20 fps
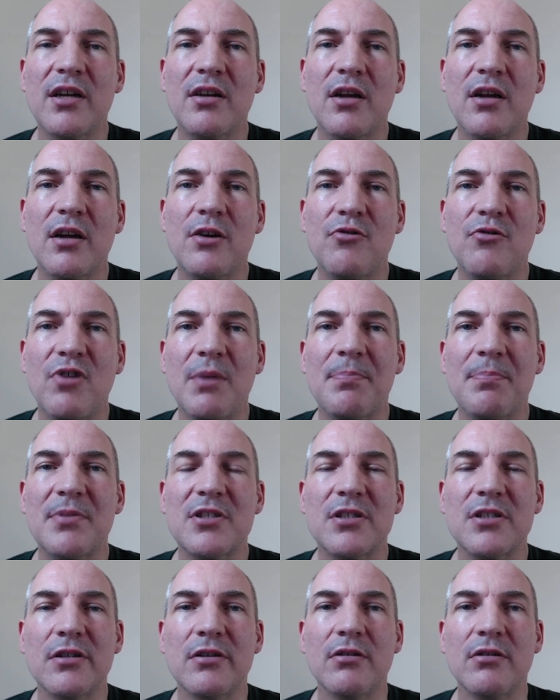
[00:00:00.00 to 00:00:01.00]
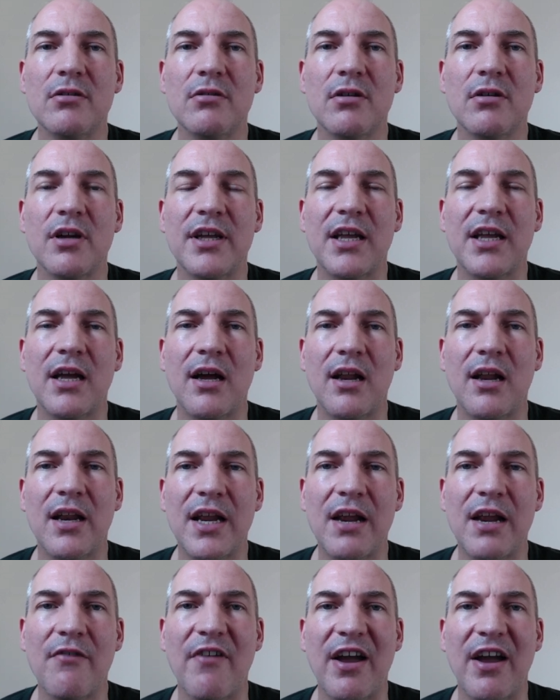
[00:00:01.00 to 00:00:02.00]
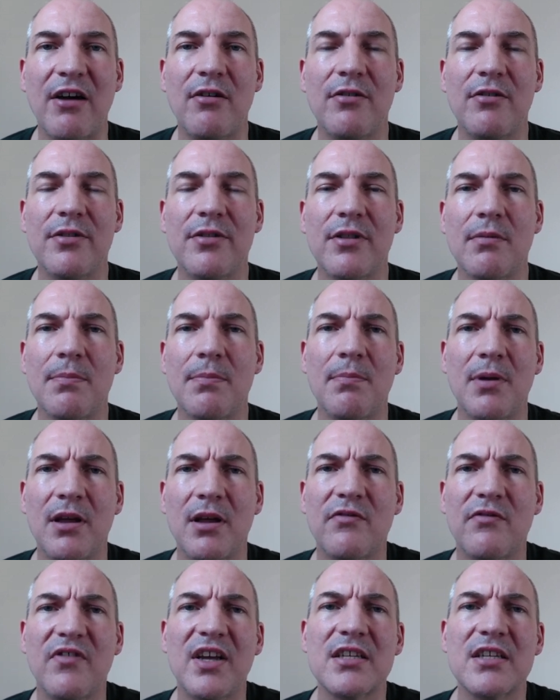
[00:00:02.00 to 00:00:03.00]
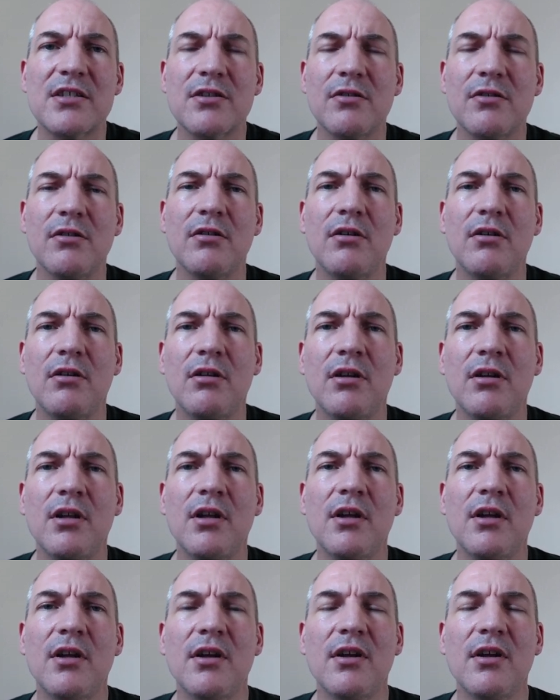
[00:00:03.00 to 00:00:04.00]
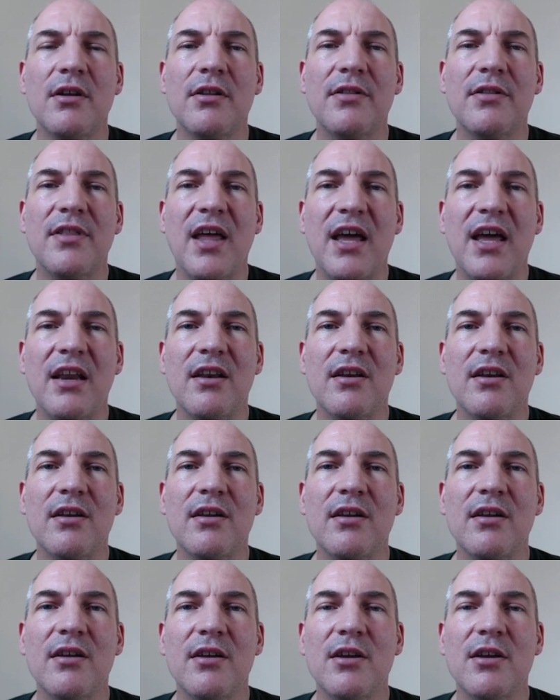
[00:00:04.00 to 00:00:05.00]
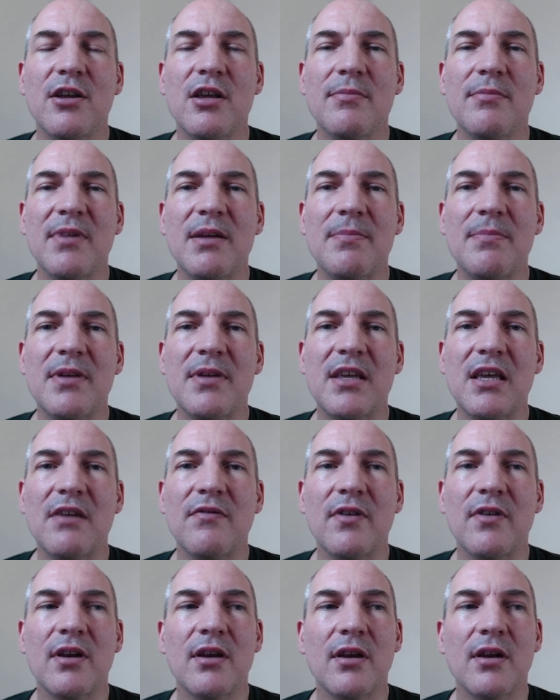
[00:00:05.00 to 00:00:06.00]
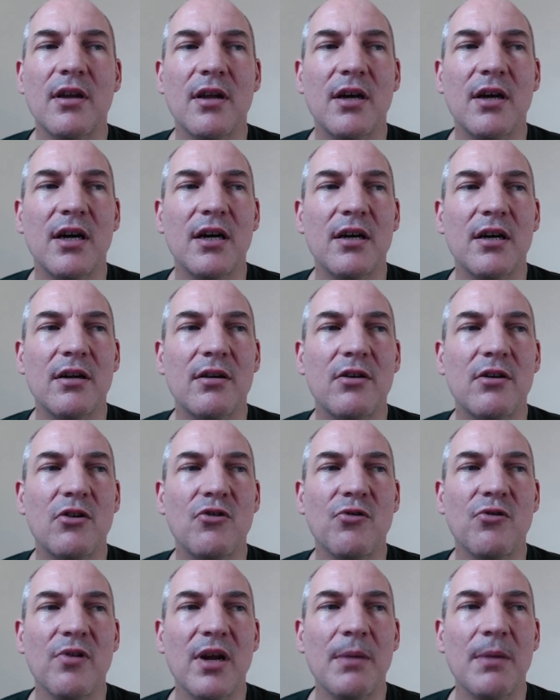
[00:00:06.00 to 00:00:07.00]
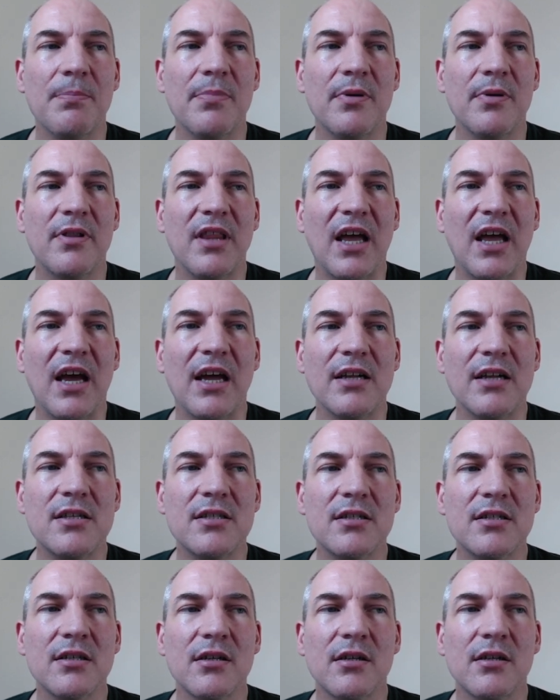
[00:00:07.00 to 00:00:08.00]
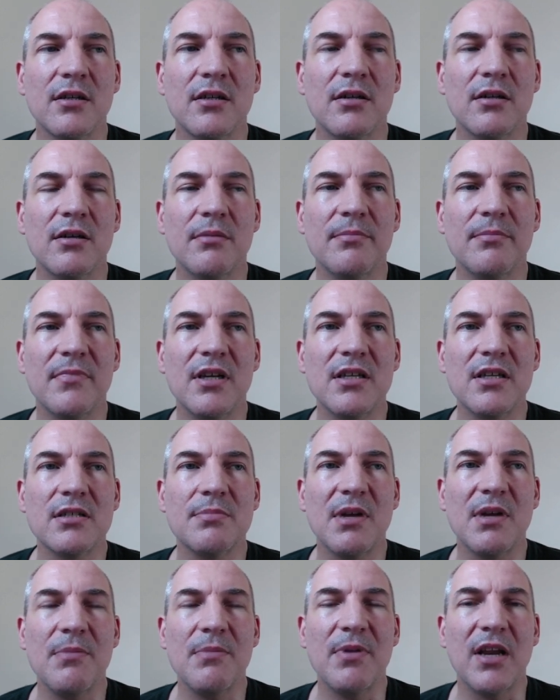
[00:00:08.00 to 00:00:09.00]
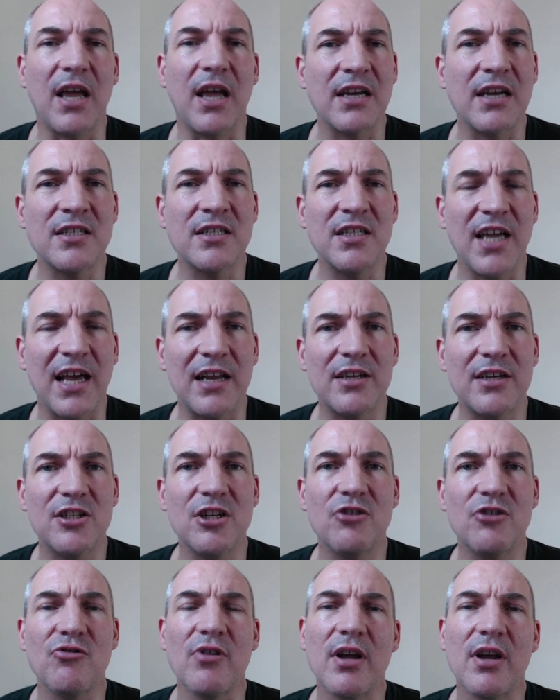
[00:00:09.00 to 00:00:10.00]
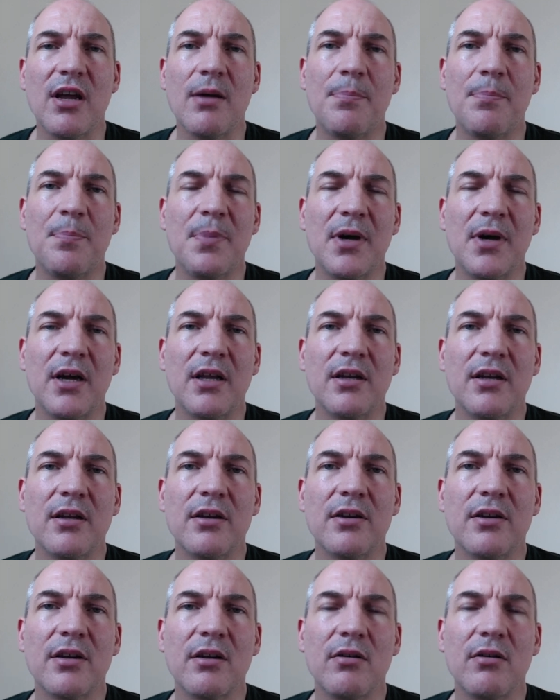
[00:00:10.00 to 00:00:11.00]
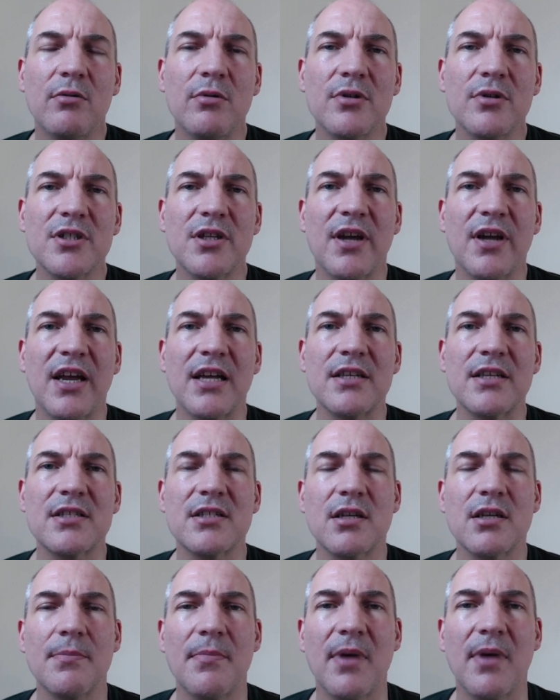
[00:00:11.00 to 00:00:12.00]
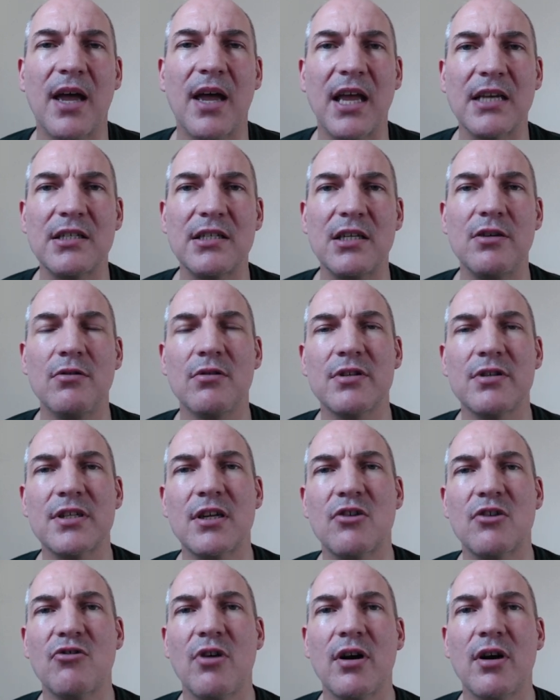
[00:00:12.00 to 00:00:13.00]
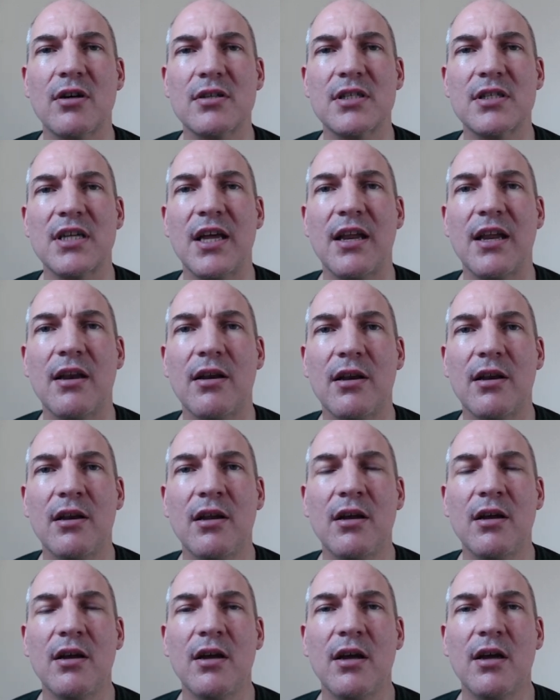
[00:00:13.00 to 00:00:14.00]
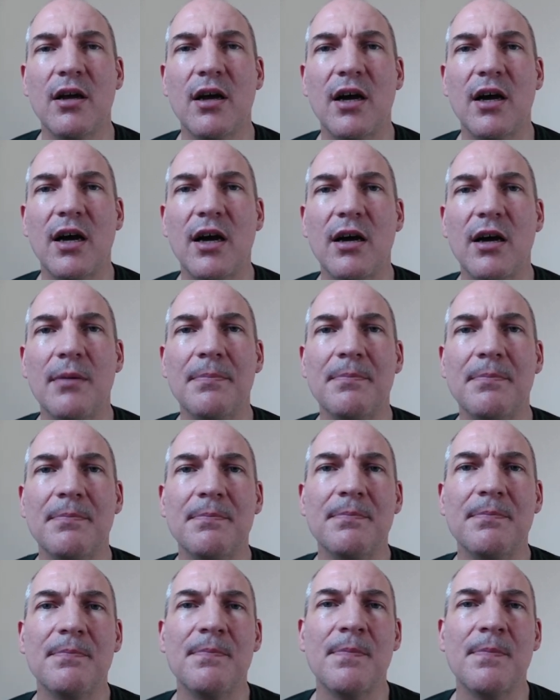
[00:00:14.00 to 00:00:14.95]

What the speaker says: drip to like clear out the blood vessel. Then you may be given a drip that is maybe an anti-allergy drip and also has some anti-nausea drugs in. Also